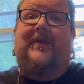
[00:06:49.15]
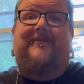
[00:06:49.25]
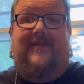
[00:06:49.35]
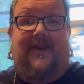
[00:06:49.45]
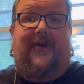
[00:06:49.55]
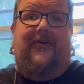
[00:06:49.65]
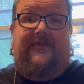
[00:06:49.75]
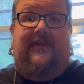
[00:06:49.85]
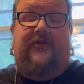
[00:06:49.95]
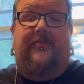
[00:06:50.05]
Vinegar
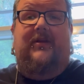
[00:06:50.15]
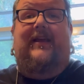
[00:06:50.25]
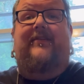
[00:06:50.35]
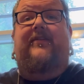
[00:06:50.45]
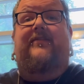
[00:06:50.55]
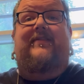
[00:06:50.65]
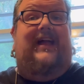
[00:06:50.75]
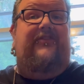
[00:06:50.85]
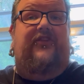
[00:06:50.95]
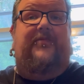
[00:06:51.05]
Syndrome releases,
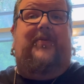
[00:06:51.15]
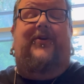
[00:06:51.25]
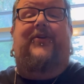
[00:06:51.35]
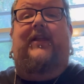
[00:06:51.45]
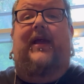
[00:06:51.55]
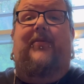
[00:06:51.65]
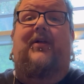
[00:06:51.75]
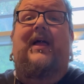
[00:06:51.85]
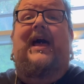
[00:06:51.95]
not just partner label,